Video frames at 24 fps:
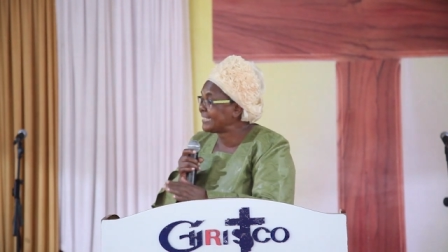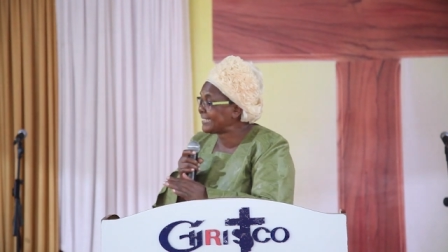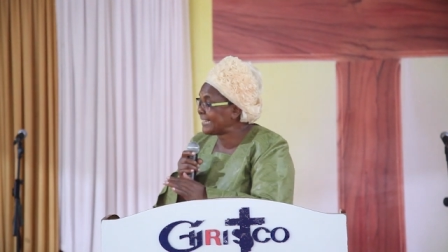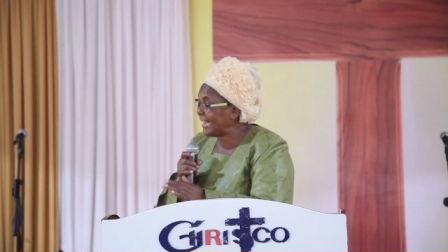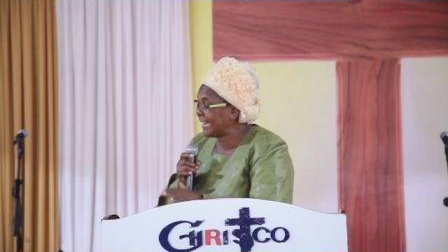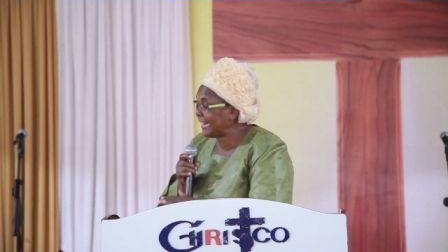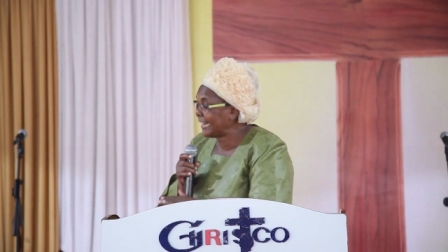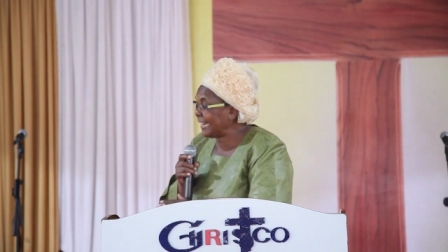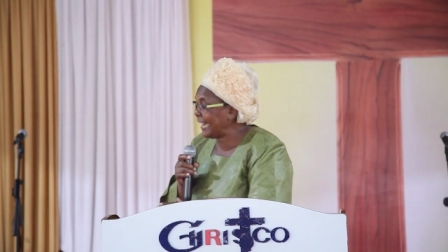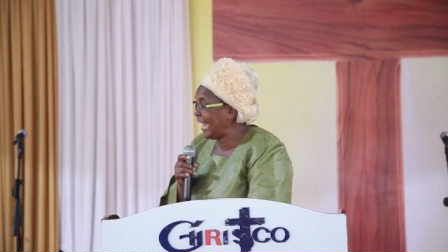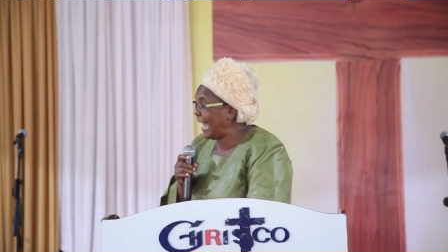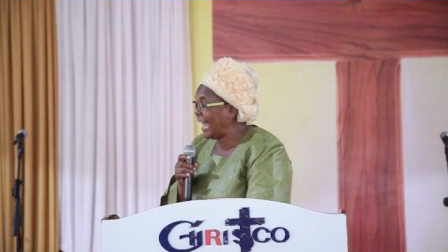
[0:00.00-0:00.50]

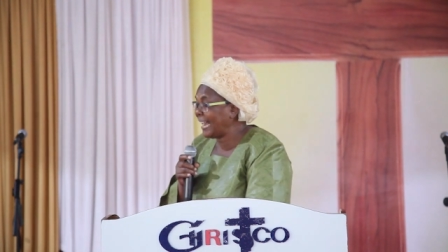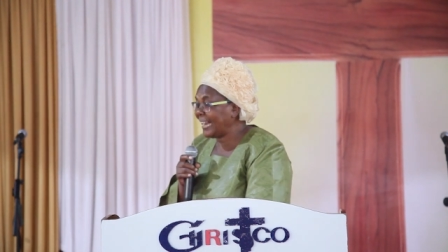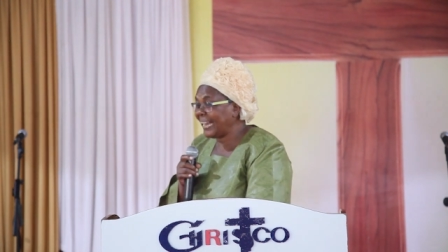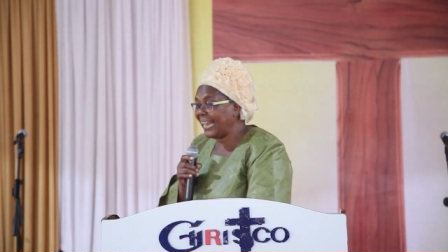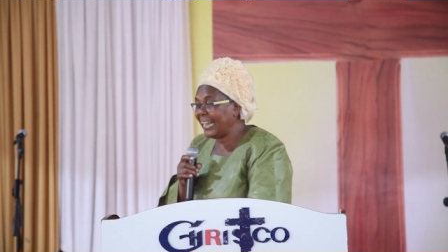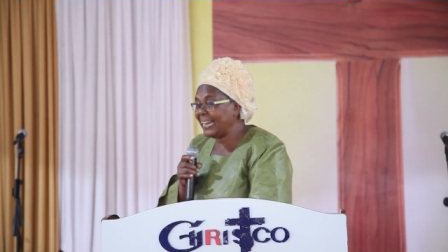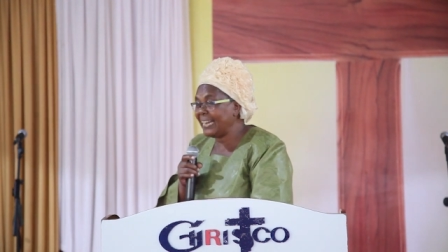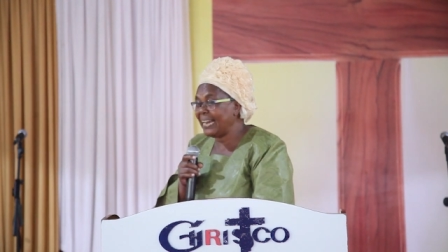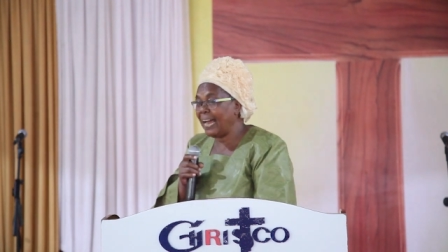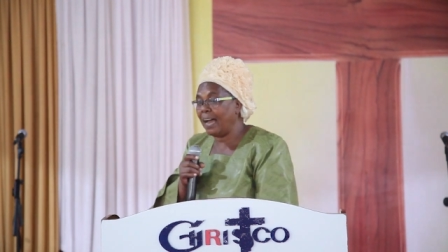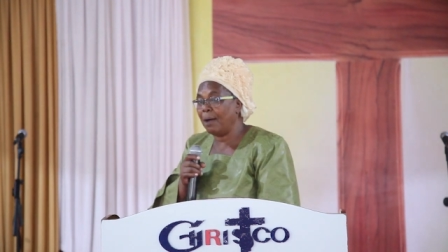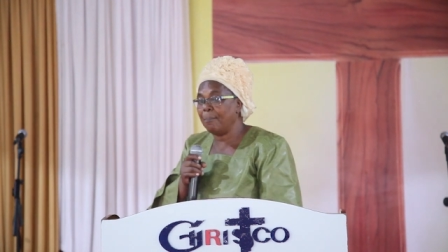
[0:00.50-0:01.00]
check
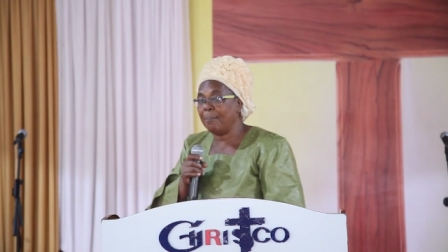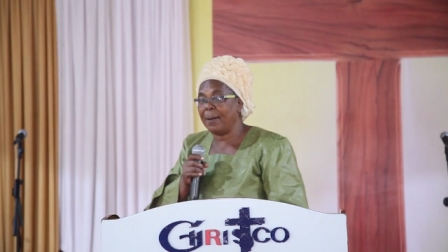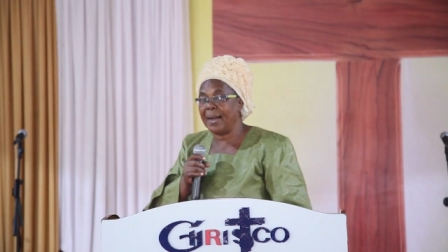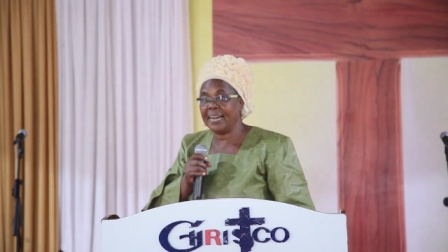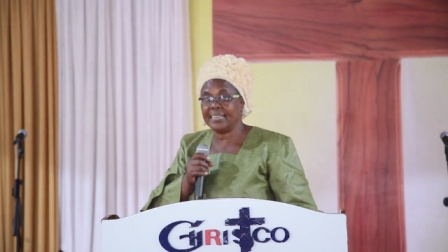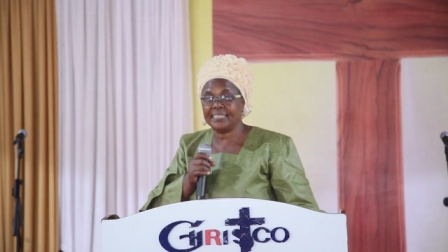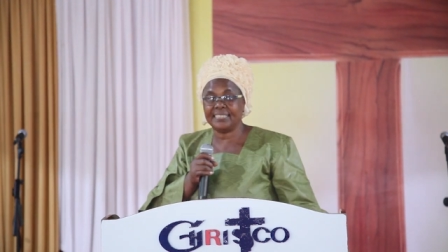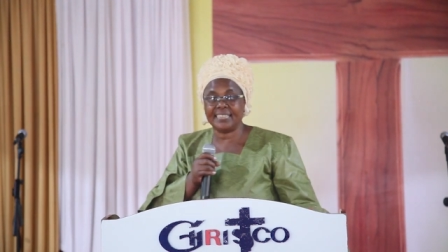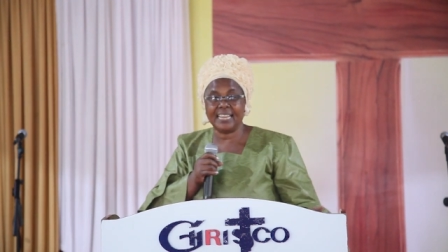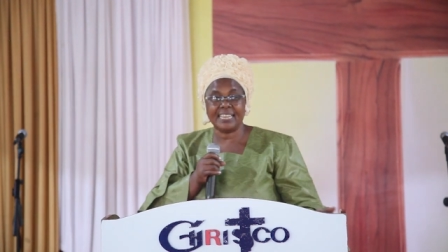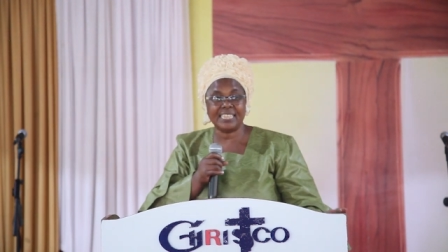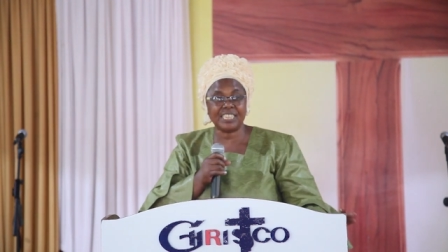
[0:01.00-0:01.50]
again
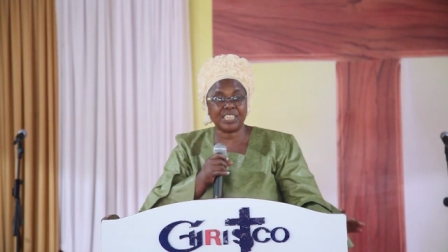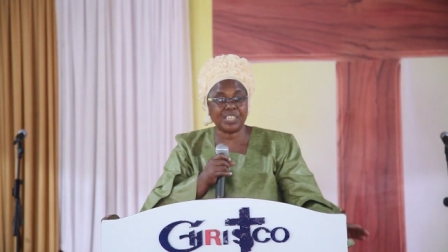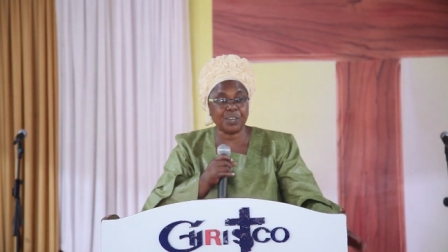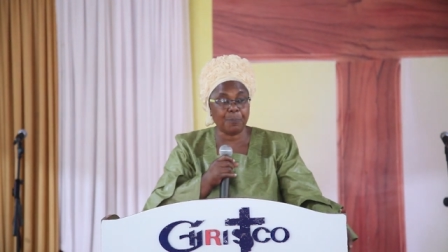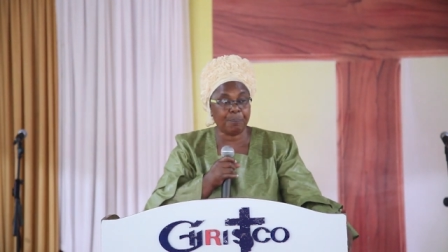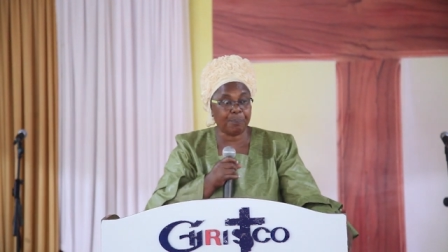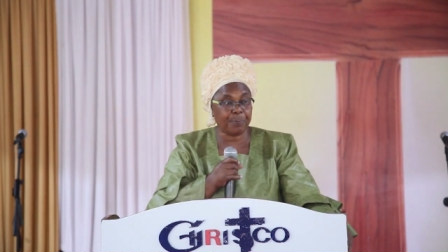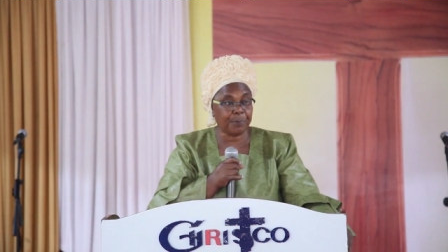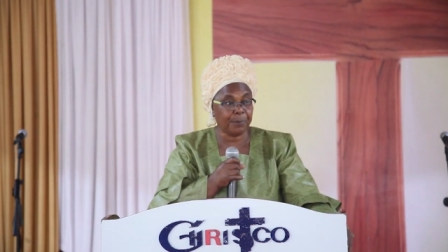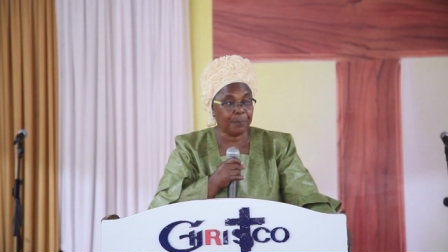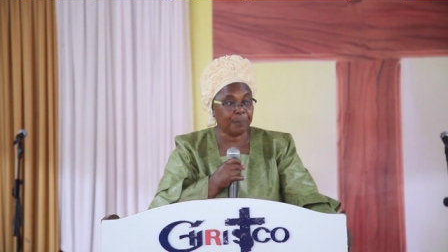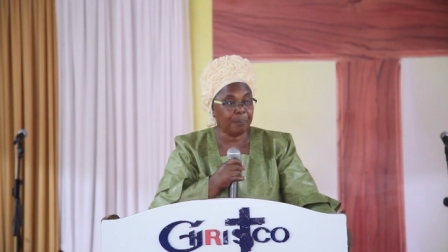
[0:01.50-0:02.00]
amongst the
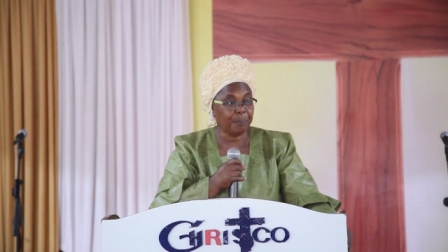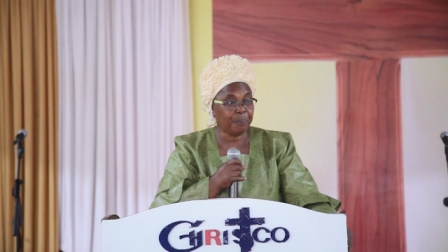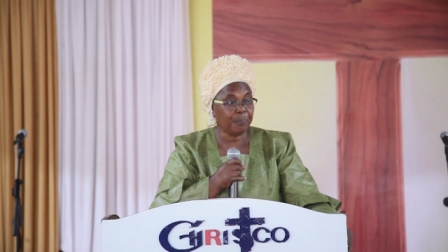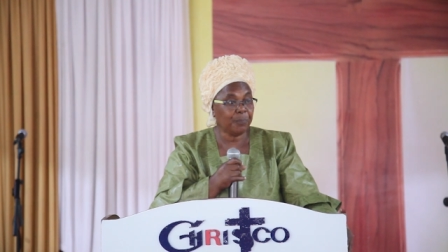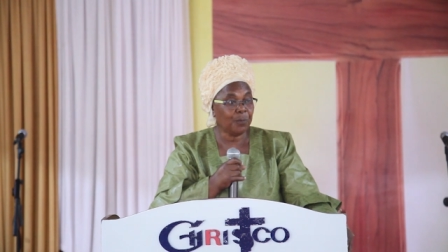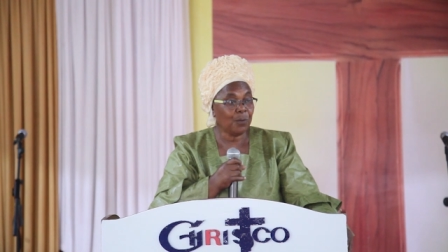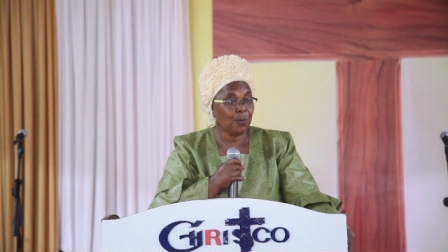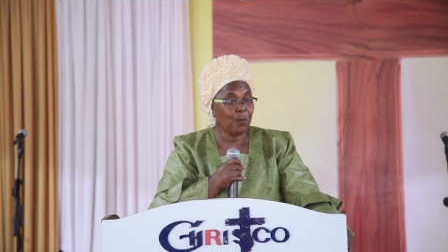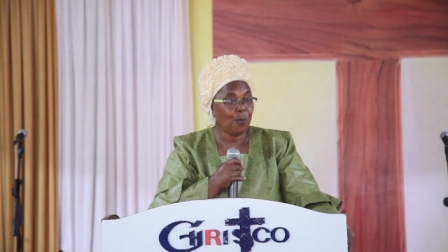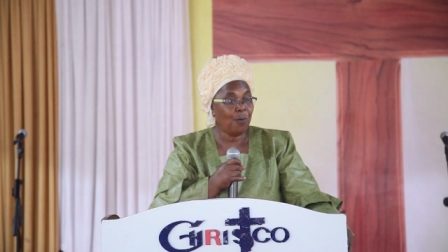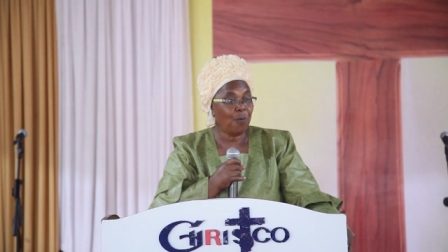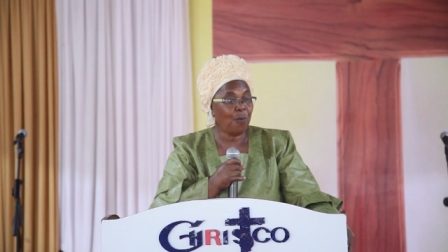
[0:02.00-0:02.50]
sheep.
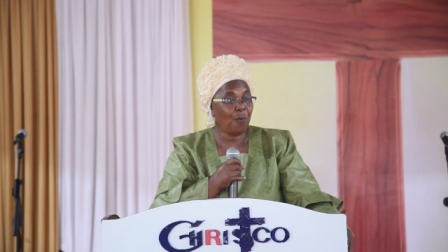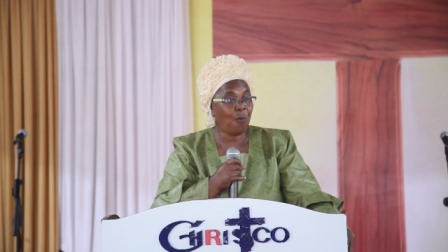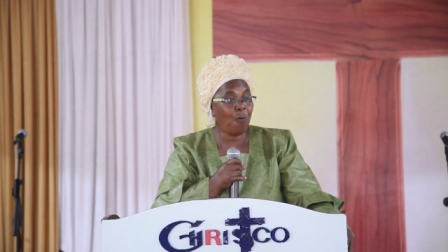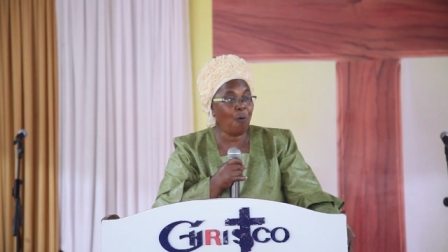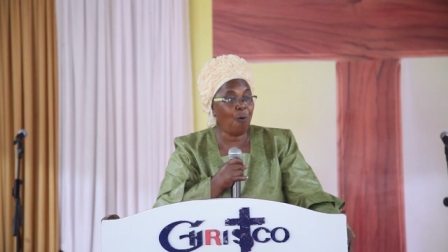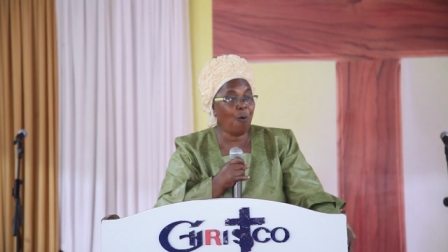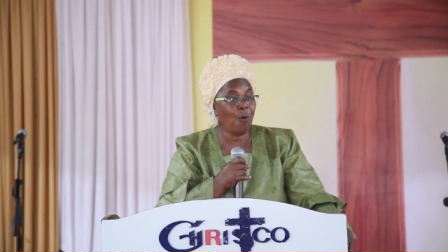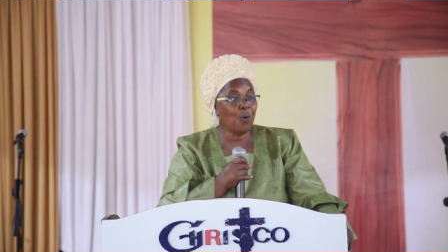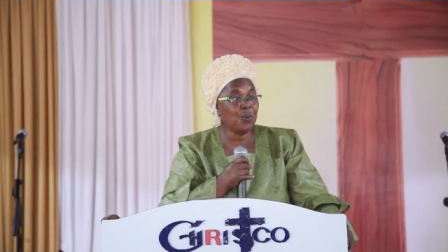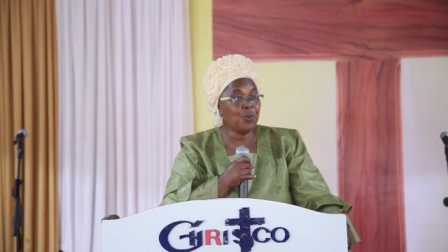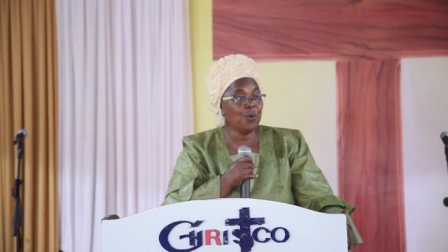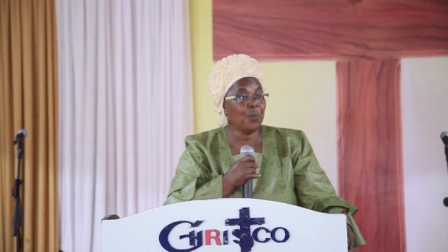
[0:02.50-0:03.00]

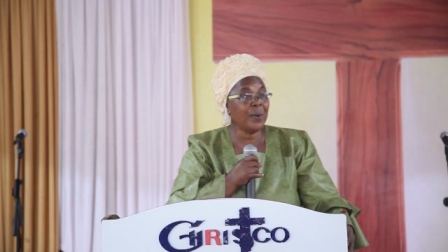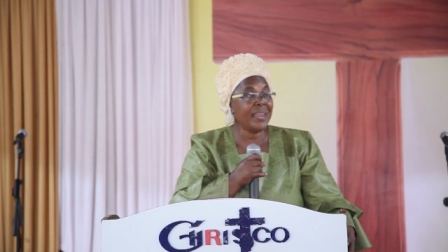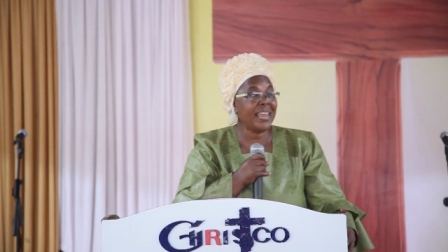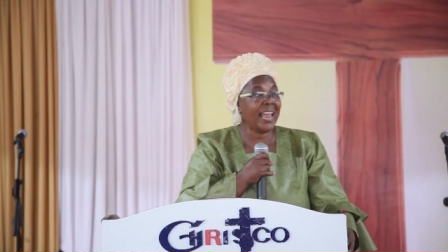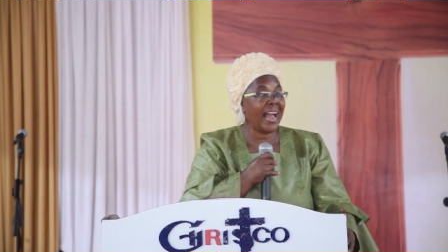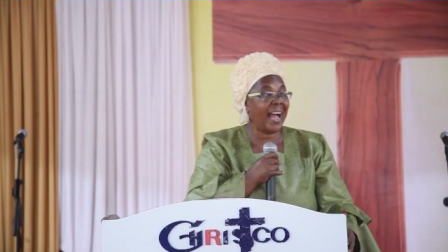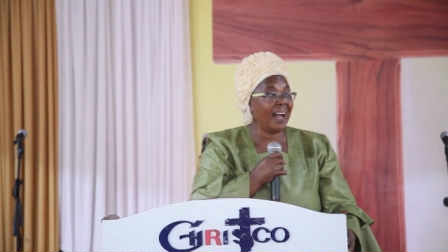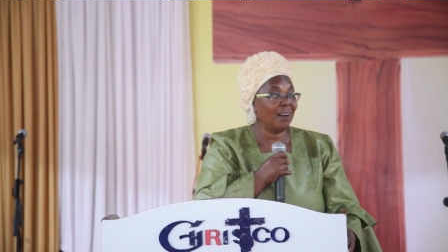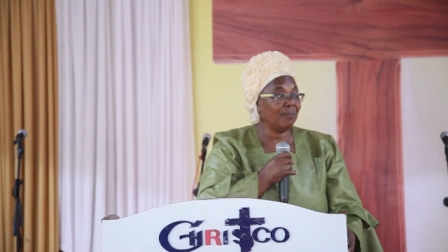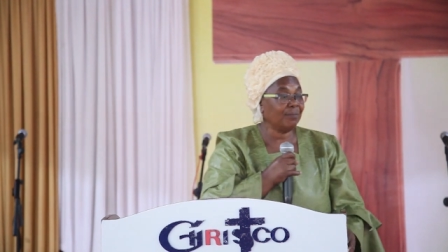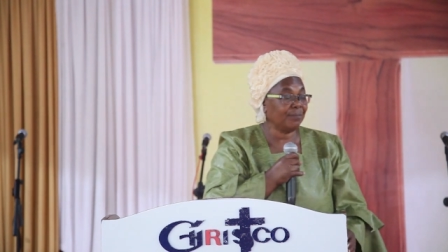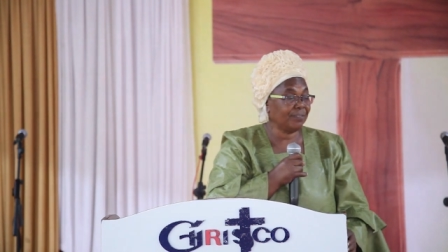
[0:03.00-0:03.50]
Who do we
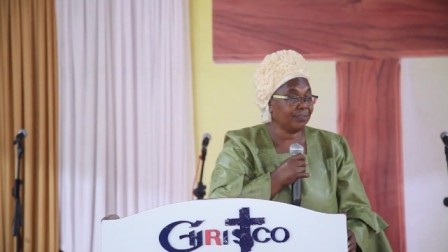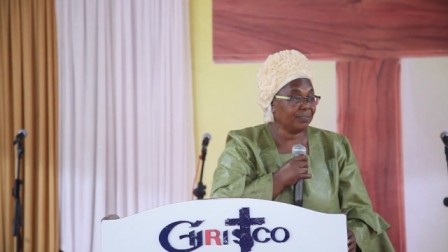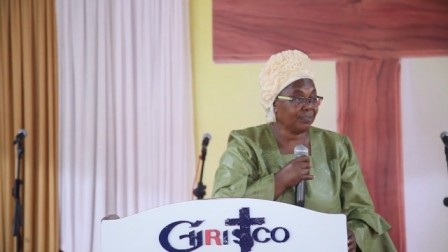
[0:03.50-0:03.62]
have